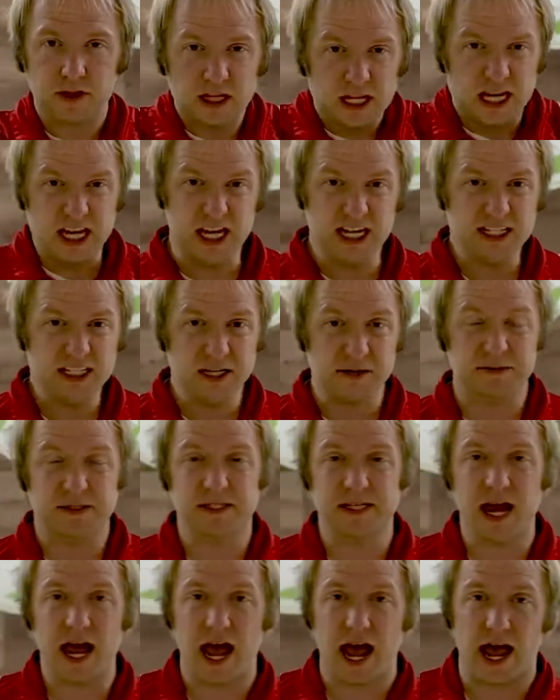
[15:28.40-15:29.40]
He gets
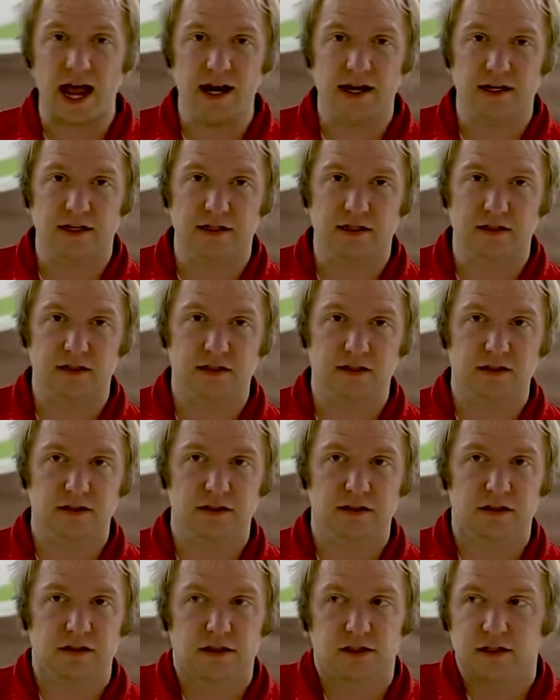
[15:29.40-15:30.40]
upset,
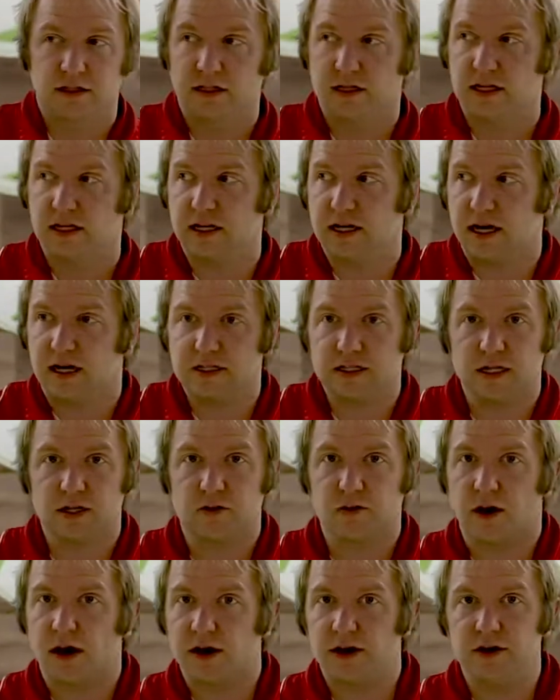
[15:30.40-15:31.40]
and God's like,
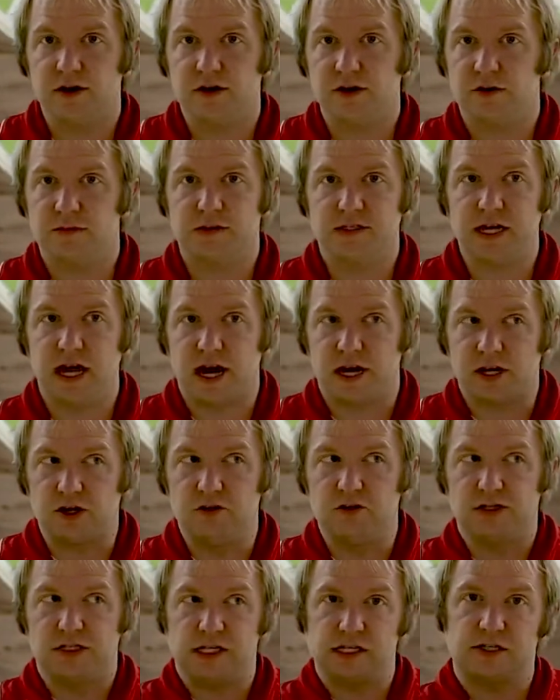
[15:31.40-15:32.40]
why are you upset?
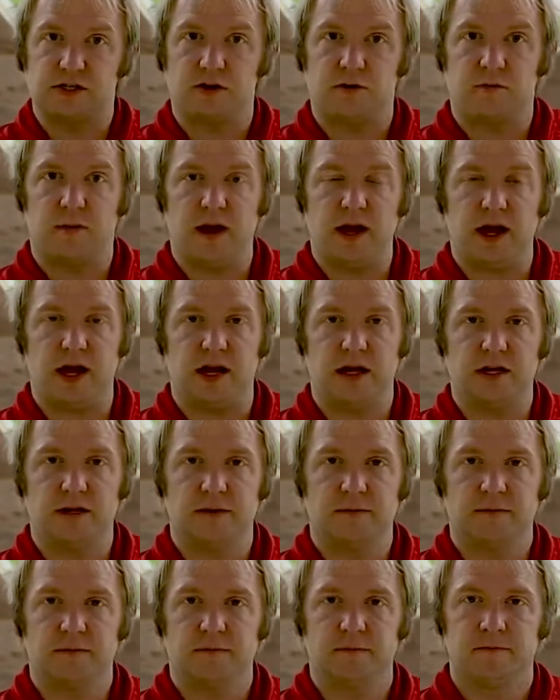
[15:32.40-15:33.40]
You disobeyed.
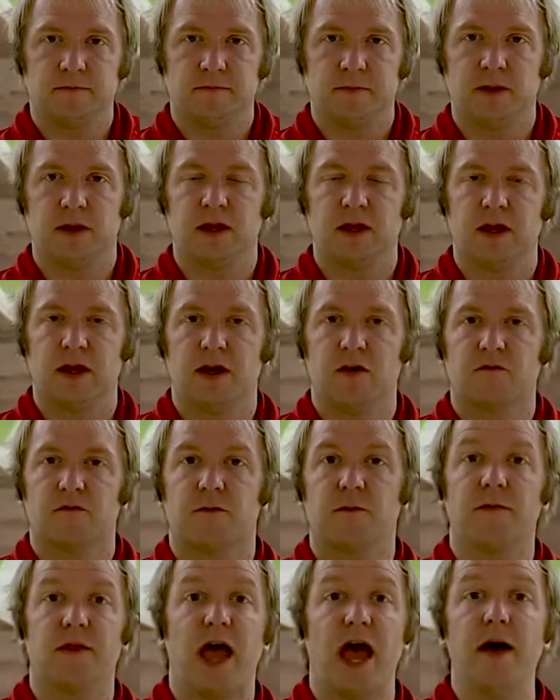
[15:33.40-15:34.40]

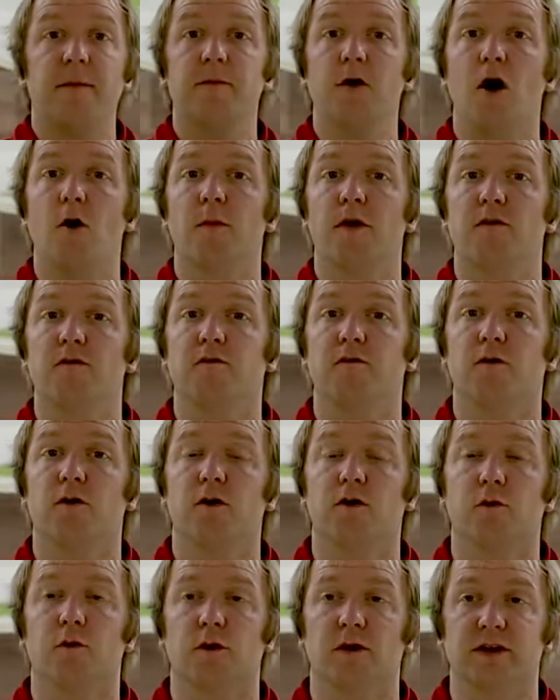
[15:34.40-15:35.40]
From that moment
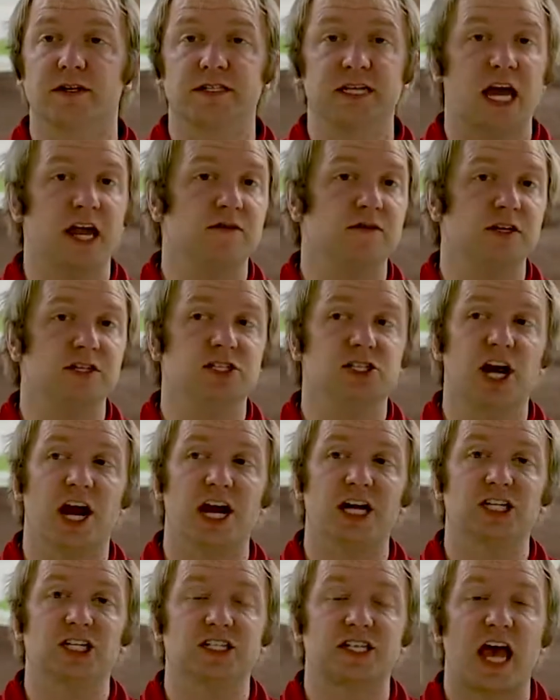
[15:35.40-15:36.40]
forward, David
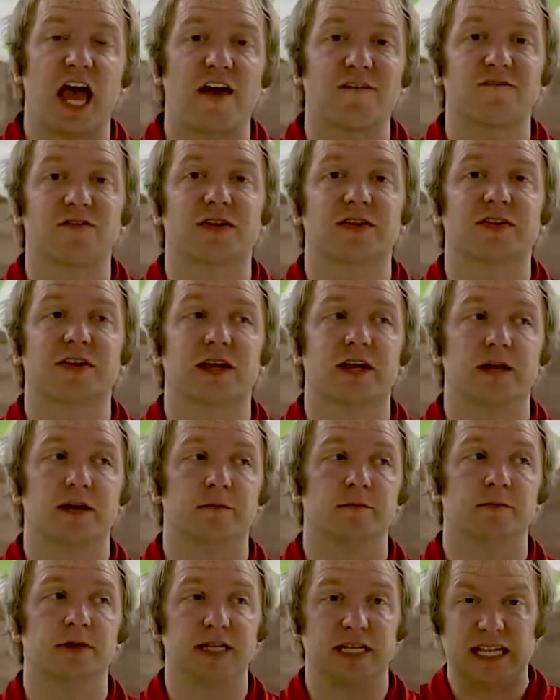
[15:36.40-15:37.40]
changes everything
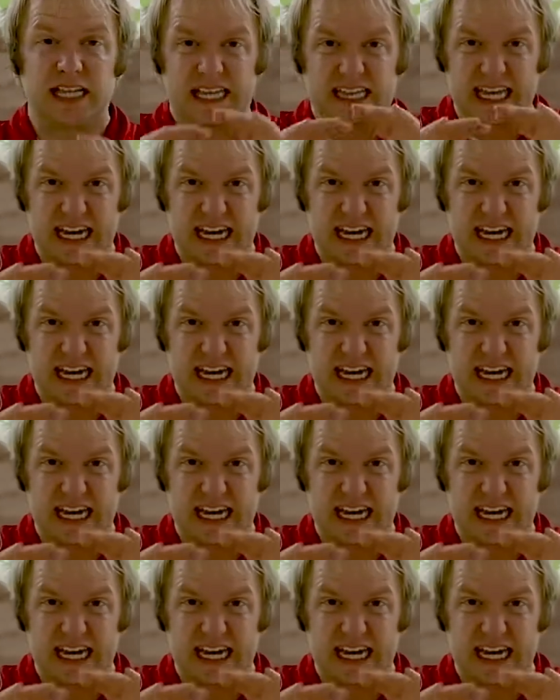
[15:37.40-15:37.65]
completely.